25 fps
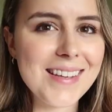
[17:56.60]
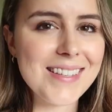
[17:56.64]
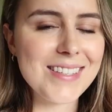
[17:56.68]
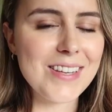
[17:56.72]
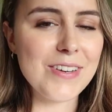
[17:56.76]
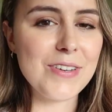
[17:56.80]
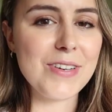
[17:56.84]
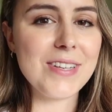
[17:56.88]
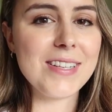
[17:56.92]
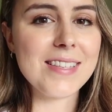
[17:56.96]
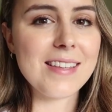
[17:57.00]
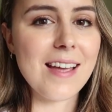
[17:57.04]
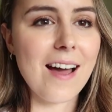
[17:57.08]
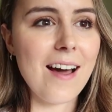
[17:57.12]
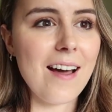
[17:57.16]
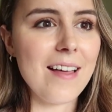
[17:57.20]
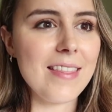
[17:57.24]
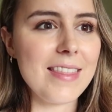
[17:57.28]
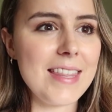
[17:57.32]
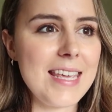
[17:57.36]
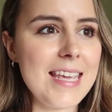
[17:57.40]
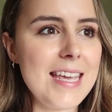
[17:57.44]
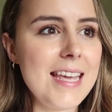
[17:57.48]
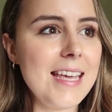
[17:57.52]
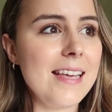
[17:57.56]
So to
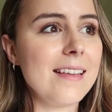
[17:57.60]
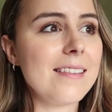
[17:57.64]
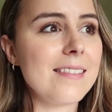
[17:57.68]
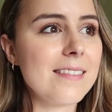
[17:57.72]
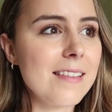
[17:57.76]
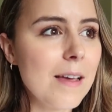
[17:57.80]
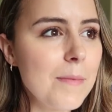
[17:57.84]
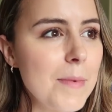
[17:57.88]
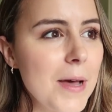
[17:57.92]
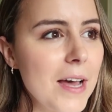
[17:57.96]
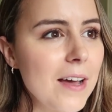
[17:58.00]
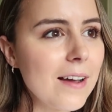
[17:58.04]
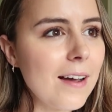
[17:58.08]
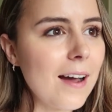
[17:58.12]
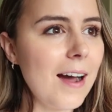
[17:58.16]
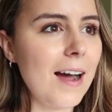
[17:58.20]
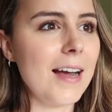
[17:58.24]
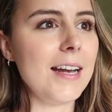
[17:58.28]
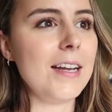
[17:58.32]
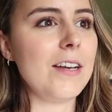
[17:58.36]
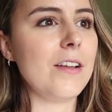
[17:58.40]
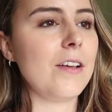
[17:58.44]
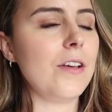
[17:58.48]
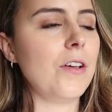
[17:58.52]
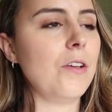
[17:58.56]
start the summer
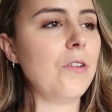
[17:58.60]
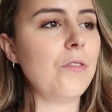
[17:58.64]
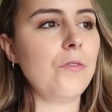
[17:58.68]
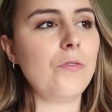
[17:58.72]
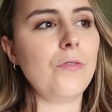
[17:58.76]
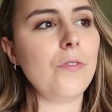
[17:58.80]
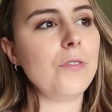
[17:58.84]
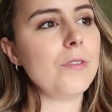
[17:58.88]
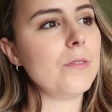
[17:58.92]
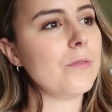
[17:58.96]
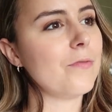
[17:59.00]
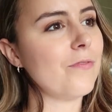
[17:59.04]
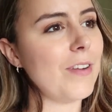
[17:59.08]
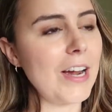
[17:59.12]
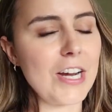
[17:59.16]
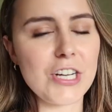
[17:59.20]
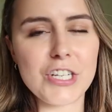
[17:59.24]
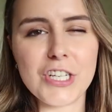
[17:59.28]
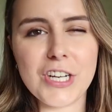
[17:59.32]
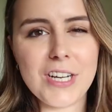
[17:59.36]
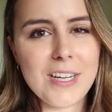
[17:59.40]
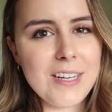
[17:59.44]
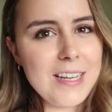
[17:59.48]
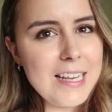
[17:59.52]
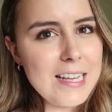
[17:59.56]
kind of
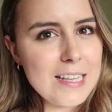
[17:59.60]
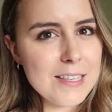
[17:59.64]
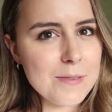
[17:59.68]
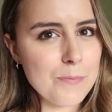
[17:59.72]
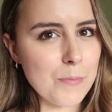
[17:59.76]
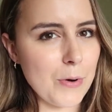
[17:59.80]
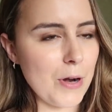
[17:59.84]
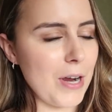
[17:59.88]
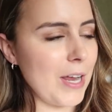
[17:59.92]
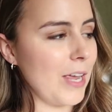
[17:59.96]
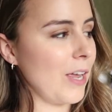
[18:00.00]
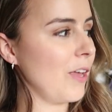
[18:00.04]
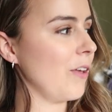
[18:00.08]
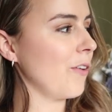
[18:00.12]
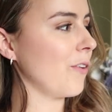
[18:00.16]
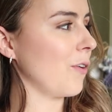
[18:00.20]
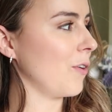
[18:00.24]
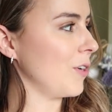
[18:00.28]
fashion spring